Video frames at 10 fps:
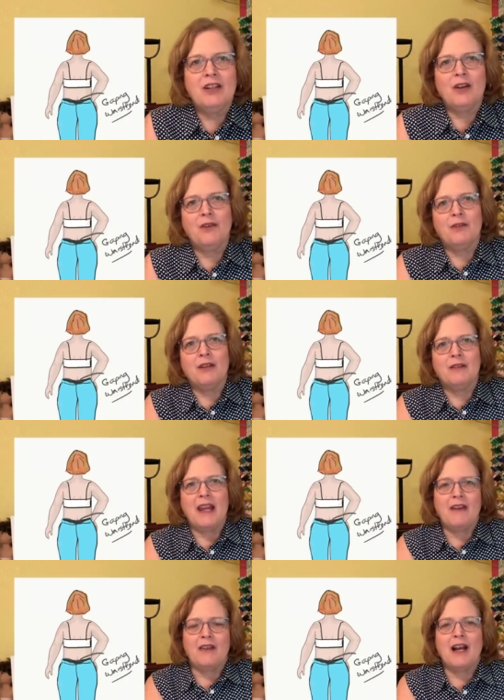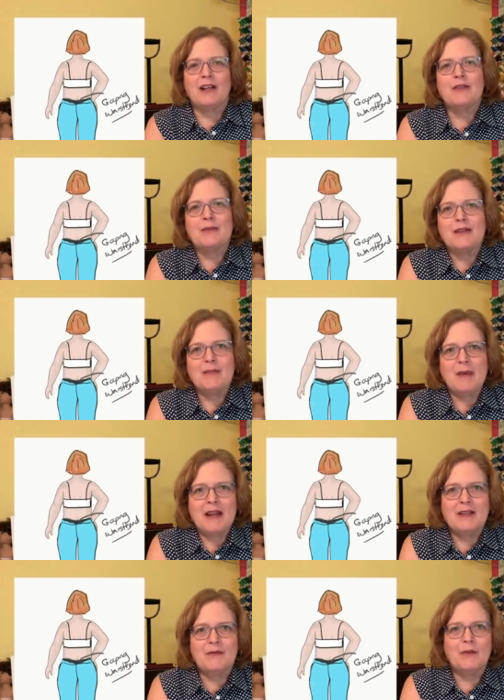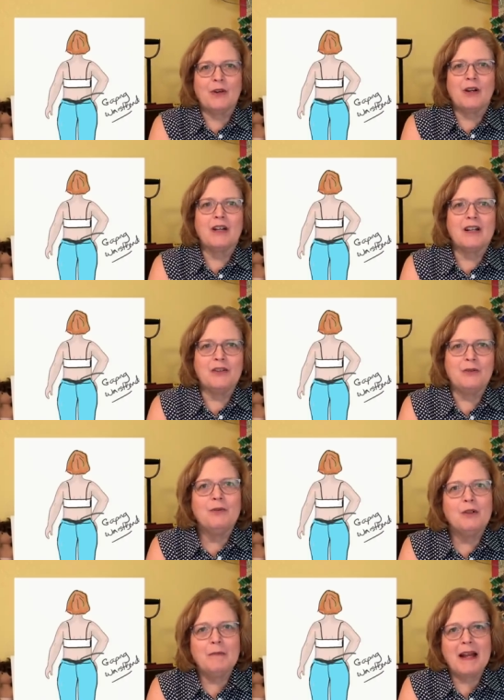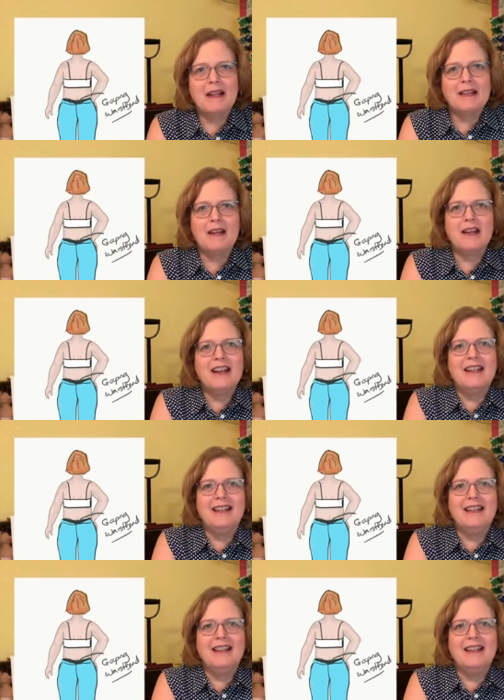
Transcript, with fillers: you know, you have extra space for a tool back there.